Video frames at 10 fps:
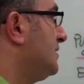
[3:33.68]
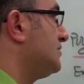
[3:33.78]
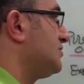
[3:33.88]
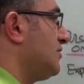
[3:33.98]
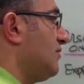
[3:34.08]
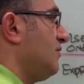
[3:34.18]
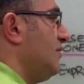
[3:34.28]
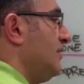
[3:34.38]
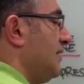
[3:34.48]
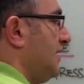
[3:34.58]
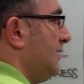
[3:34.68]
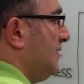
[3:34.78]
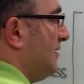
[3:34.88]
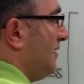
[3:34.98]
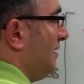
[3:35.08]
So
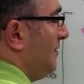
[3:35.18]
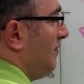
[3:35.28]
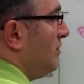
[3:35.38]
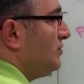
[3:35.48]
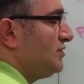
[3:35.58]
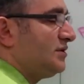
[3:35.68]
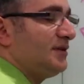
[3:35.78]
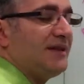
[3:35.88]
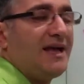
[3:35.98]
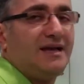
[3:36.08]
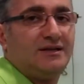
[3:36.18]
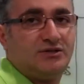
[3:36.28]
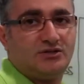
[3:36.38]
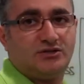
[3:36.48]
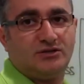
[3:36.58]
in most
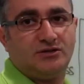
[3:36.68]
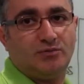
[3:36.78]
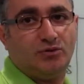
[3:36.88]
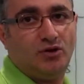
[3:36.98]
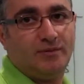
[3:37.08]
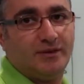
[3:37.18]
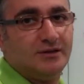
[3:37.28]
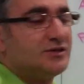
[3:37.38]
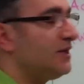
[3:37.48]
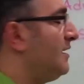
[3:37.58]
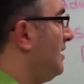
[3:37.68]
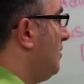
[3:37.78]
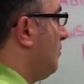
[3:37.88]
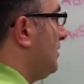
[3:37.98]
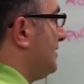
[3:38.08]
NACS deployments,
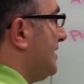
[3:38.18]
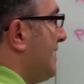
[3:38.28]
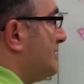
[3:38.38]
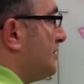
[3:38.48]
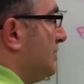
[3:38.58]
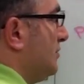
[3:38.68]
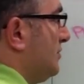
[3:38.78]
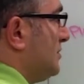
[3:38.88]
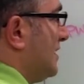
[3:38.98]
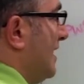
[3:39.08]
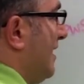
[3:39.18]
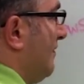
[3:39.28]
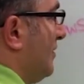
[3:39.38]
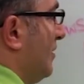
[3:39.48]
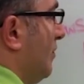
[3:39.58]
what they actually do is they
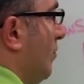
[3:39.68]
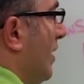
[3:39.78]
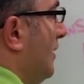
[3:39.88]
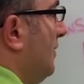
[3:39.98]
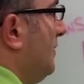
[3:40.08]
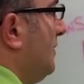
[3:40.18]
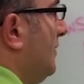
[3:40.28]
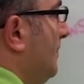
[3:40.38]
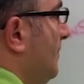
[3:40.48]
have their wired